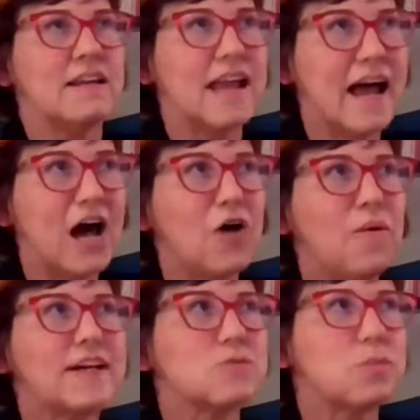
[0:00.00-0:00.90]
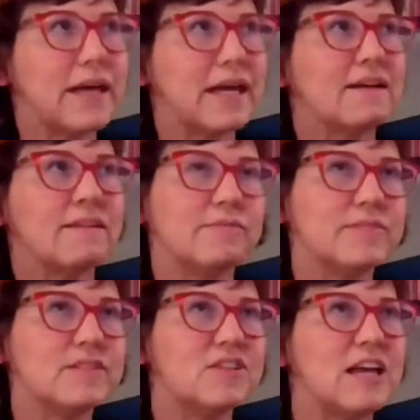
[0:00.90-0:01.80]
Now, as we
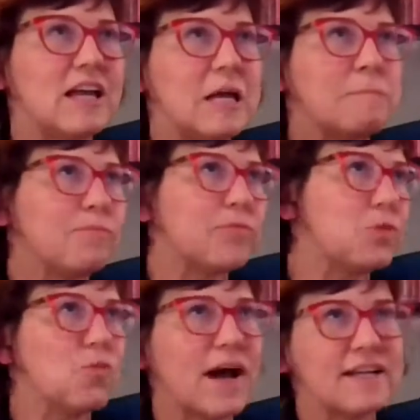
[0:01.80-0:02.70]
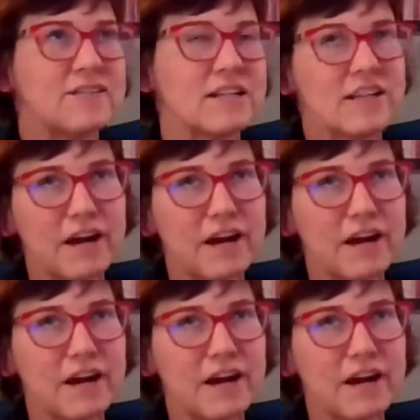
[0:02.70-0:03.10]
see rising